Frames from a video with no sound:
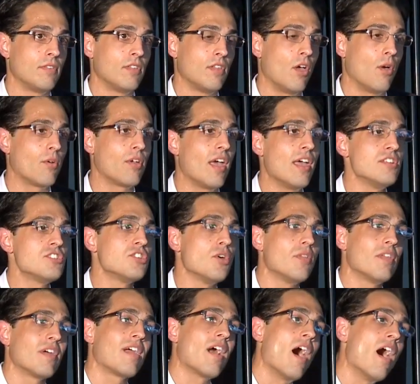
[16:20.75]
Okay, so
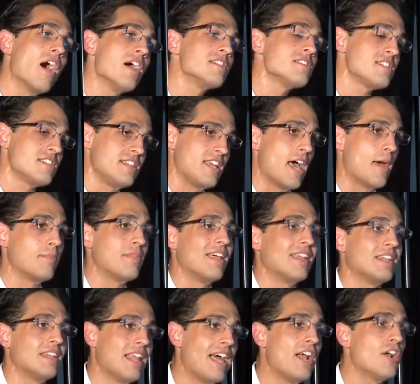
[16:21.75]
the concept
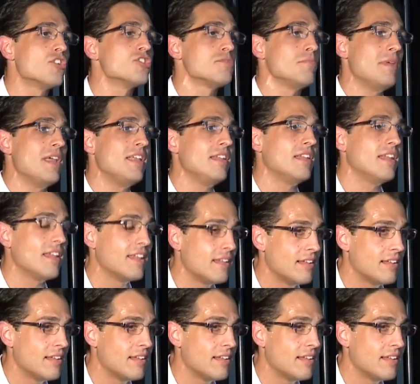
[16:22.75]
that layers mean